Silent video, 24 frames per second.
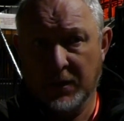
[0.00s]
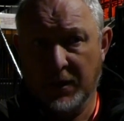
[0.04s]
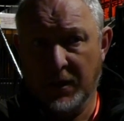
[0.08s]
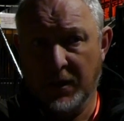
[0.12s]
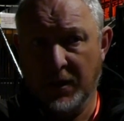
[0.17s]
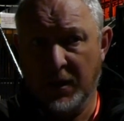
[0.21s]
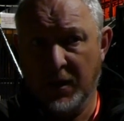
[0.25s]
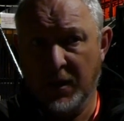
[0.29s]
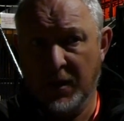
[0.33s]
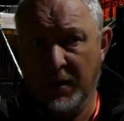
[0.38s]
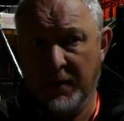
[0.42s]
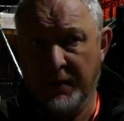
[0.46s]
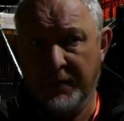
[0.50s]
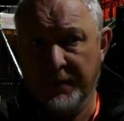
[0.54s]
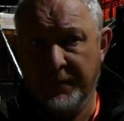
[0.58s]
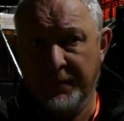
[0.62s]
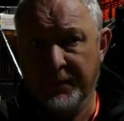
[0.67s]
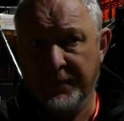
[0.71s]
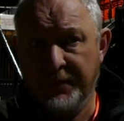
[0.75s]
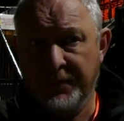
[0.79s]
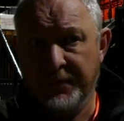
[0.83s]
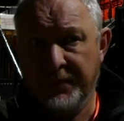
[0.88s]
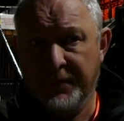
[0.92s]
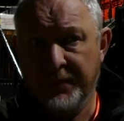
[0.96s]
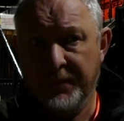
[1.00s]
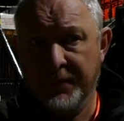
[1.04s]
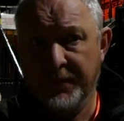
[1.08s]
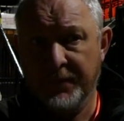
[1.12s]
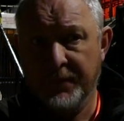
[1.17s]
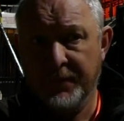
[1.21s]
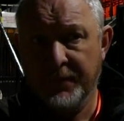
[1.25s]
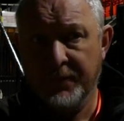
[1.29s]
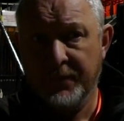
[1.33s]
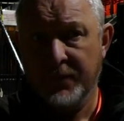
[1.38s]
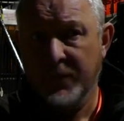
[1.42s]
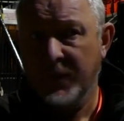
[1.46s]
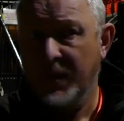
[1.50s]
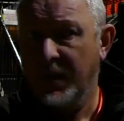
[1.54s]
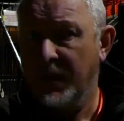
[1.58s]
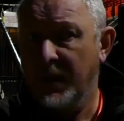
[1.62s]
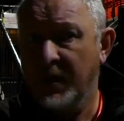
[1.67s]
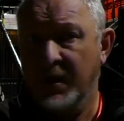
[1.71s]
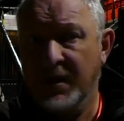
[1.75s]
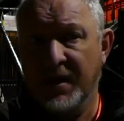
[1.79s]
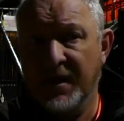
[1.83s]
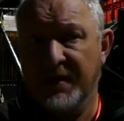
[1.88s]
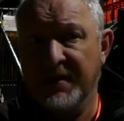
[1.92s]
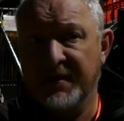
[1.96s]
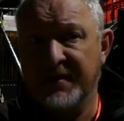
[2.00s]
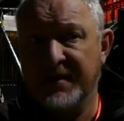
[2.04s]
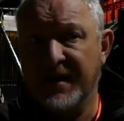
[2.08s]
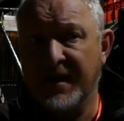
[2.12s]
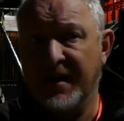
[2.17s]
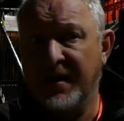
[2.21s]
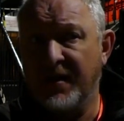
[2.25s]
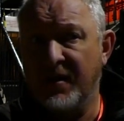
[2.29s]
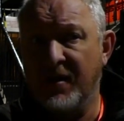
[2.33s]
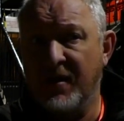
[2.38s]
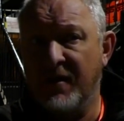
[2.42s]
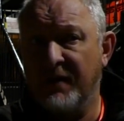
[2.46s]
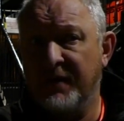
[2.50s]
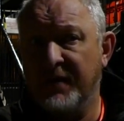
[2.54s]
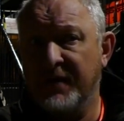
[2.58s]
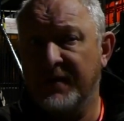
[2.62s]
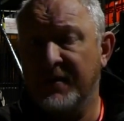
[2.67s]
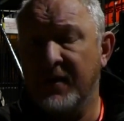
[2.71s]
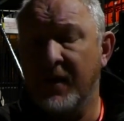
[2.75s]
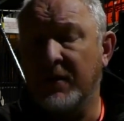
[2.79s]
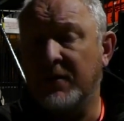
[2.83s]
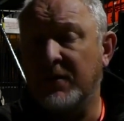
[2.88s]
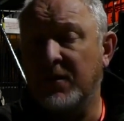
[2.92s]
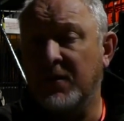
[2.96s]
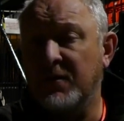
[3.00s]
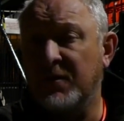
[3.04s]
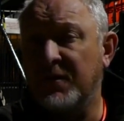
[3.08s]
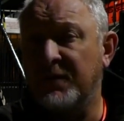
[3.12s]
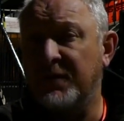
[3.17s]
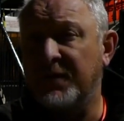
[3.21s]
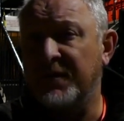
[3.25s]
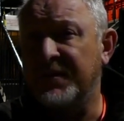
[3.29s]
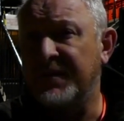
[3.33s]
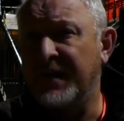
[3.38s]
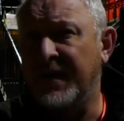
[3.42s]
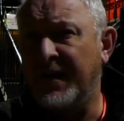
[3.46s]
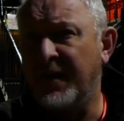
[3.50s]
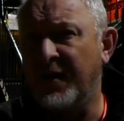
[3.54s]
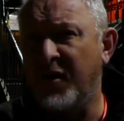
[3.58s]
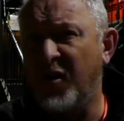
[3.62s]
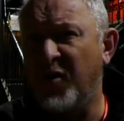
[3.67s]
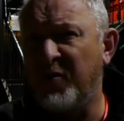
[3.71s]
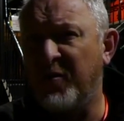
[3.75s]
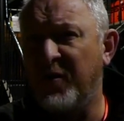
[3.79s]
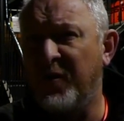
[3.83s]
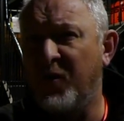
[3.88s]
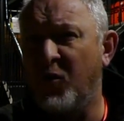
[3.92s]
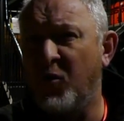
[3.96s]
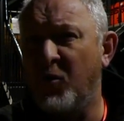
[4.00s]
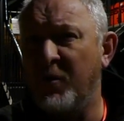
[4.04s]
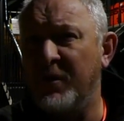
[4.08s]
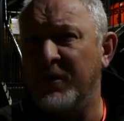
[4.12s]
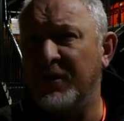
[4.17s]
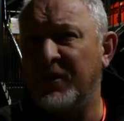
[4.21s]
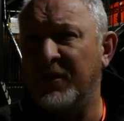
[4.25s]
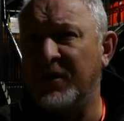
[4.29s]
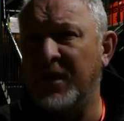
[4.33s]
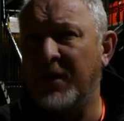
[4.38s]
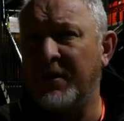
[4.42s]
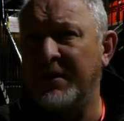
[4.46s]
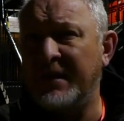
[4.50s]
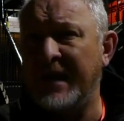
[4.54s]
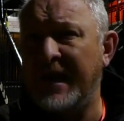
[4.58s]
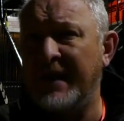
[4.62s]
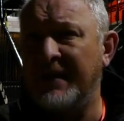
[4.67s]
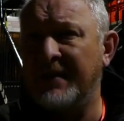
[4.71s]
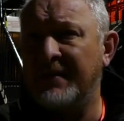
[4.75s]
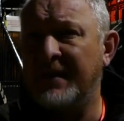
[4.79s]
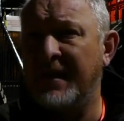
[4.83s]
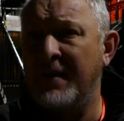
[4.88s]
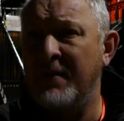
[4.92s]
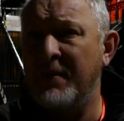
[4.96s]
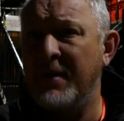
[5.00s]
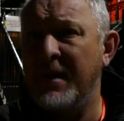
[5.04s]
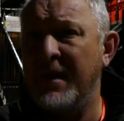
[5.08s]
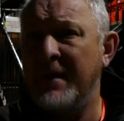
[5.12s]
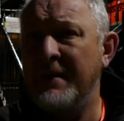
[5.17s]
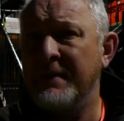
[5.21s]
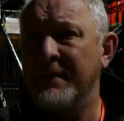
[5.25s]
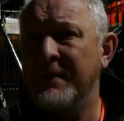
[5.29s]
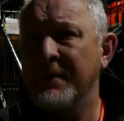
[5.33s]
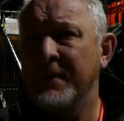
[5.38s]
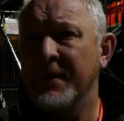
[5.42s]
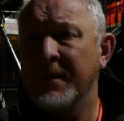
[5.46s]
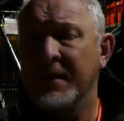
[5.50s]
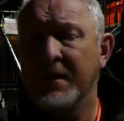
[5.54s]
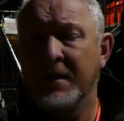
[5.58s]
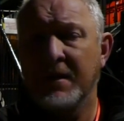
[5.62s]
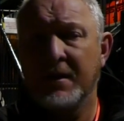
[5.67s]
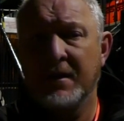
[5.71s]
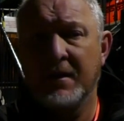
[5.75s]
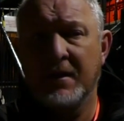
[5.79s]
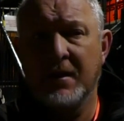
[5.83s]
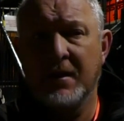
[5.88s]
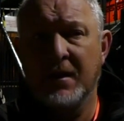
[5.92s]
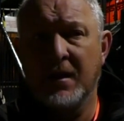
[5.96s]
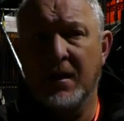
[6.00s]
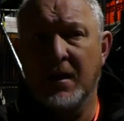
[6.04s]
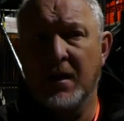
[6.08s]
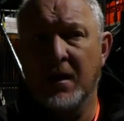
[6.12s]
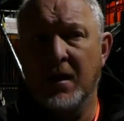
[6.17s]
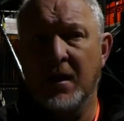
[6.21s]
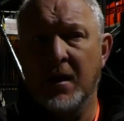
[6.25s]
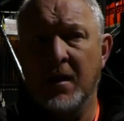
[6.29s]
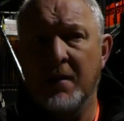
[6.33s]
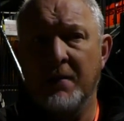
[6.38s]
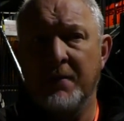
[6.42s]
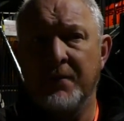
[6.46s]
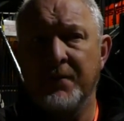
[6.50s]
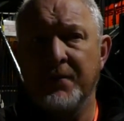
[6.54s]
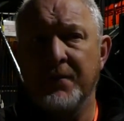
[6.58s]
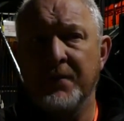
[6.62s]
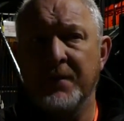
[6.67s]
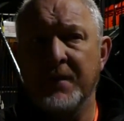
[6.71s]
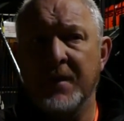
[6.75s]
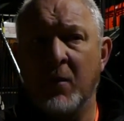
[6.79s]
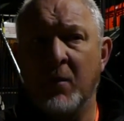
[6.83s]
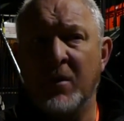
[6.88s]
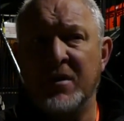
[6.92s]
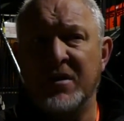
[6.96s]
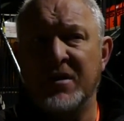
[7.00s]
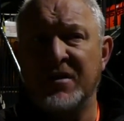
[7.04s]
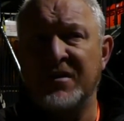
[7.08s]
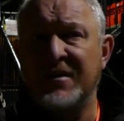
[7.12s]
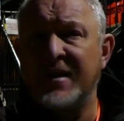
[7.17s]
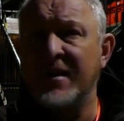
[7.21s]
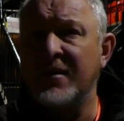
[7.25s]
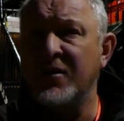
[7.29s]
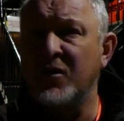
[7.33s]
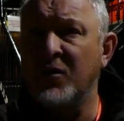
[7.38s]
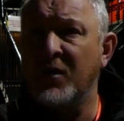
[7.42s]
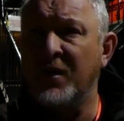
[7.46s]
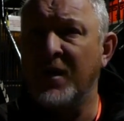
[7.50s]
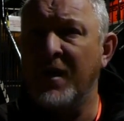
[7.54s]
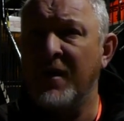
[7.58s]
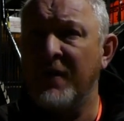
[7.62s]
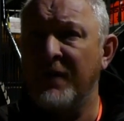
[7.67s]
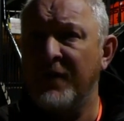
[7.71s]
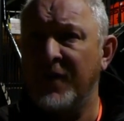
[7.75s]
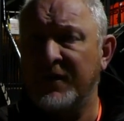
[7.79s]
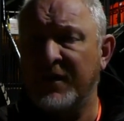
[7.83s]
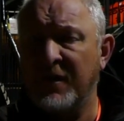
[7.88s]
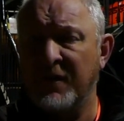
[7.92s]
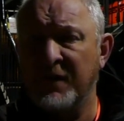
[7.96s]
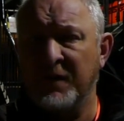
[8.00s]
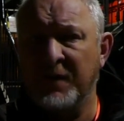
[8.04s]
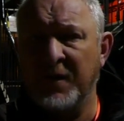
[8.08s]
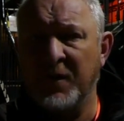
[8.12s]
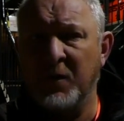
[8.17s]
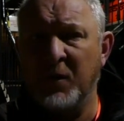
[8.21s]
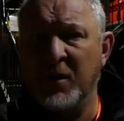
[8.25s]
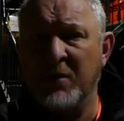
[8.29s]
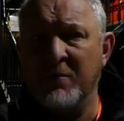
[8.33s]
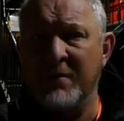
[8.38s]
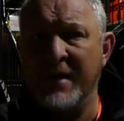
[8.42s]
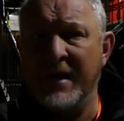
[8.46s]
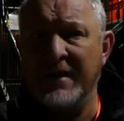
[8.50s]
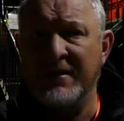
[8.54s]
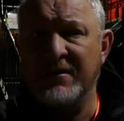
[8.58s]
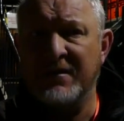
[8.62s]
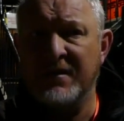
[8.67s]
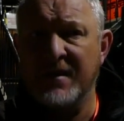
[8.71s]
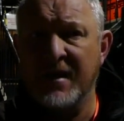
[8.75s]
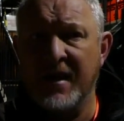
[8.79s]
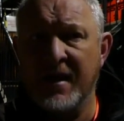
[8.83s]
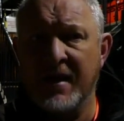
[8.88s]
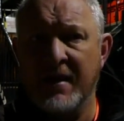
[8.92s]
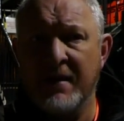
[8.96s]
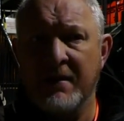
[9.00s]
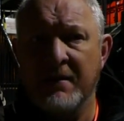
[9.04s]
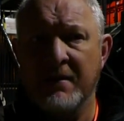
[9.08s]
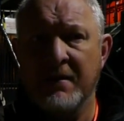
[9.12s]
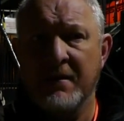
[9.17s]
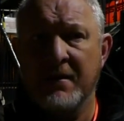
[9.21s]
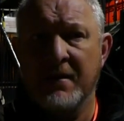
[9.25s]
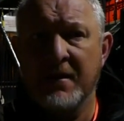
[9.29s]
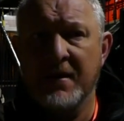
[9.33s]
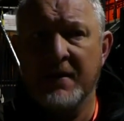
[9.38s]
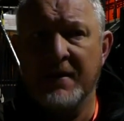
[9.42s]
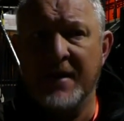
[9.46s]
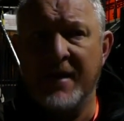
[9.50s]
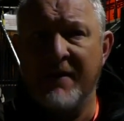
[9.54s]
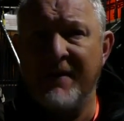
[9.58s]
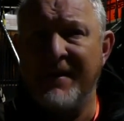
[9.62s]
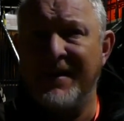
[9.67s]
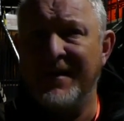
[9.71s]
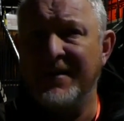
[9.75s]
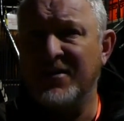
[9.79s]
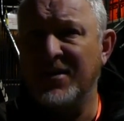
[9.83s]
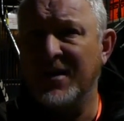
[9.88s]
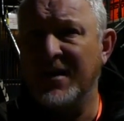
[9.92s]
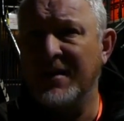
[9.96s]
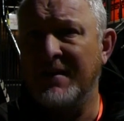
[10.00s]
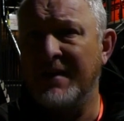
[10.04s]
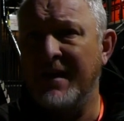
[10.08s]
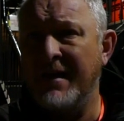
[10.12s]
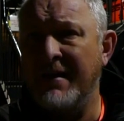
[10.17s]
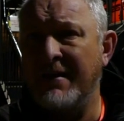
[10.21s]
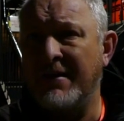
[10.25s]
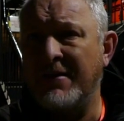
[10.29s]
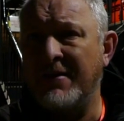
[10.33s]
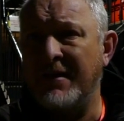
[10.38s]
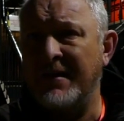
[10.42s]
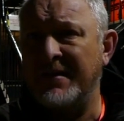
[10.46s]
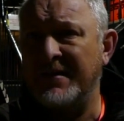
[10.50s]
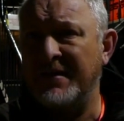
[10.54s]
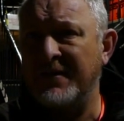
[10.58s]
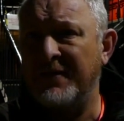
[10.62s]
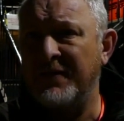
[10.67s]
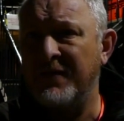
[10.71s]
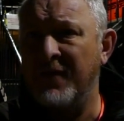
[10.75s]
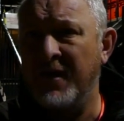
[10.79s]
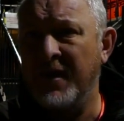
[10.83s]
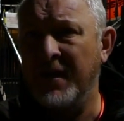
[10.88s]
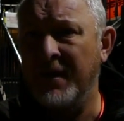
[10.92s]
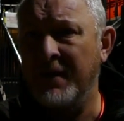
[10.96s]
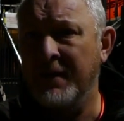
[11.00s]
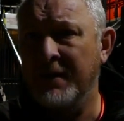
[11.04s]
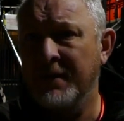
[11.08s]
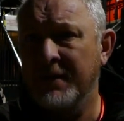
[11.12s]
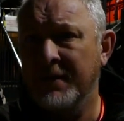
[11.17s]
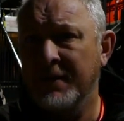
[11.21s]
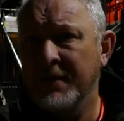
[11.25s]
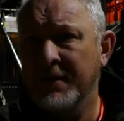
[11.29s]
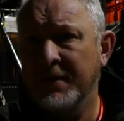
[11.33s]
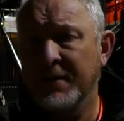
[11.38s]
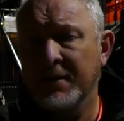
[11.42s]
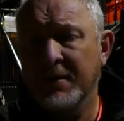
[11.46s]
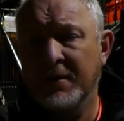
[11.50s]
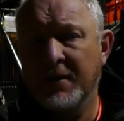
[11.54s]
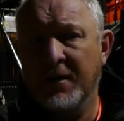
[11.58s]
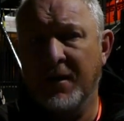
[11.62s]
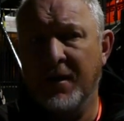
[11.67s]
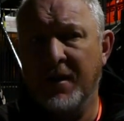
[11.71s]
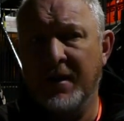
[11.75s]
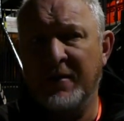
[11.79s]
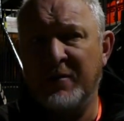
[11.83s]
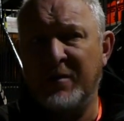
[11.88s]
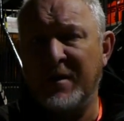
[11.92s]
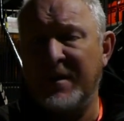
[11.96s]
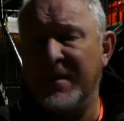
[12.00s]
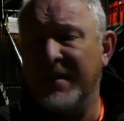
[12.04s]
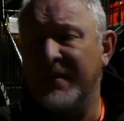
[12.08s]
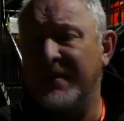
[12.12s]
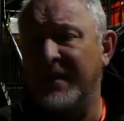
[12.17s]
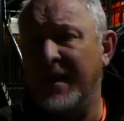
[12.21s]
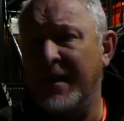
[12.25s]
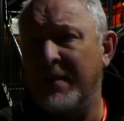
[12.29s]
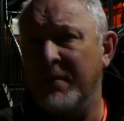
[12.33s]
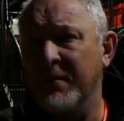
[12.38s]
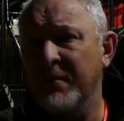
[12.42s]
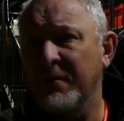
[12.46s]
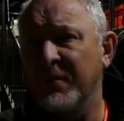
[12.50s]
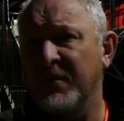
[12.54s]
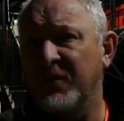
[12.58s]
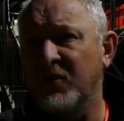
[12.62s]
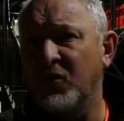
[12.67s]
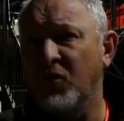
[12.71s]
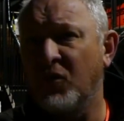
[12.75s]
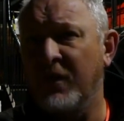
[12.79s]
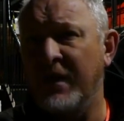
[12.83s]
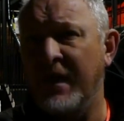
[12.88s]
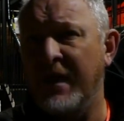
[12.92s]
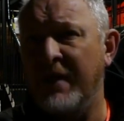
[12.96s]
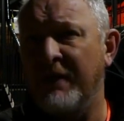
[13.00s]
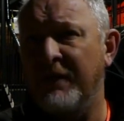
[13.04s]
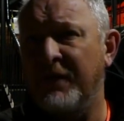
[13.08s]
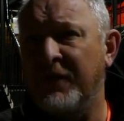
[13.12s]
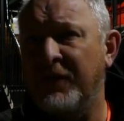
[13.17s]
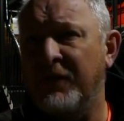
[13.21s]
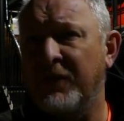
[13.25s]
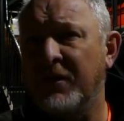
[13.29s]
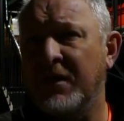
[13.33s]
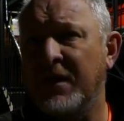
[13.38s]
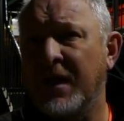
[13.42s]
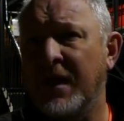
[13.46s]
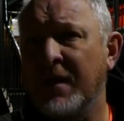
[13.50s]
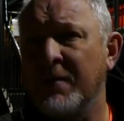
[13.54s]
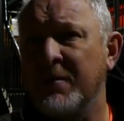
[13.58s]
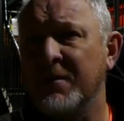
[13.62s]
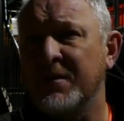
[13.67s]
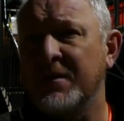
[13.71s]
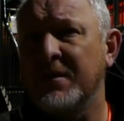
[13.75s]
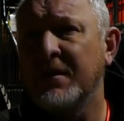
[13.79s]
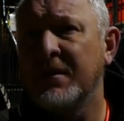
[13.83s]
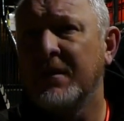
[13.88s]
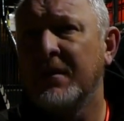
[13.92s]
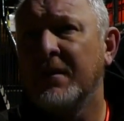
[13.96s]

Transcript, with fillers: Um, in the second half, there's no excuses for the second half performance because they were down to ten men, um, and we just didn't do enough. I don't think we matched their their energy and their aggressive running, and it's been the same story now for three games.